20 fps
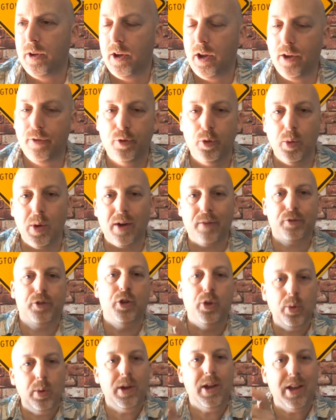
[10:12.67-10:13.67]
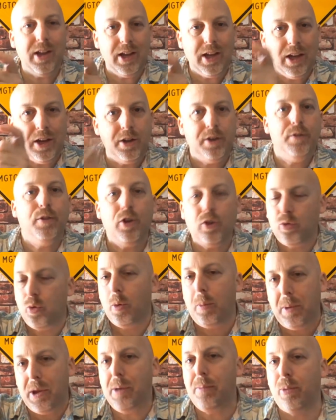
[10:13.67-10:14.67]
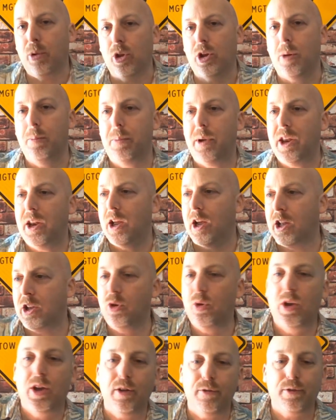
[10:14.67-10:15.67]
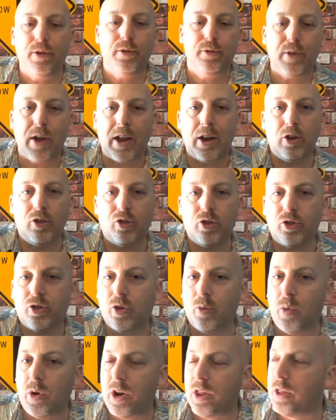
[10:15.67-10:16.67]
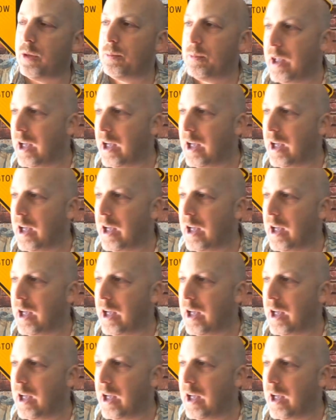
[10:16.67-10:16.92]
if you have two individual people competing and you give advantages to one of them,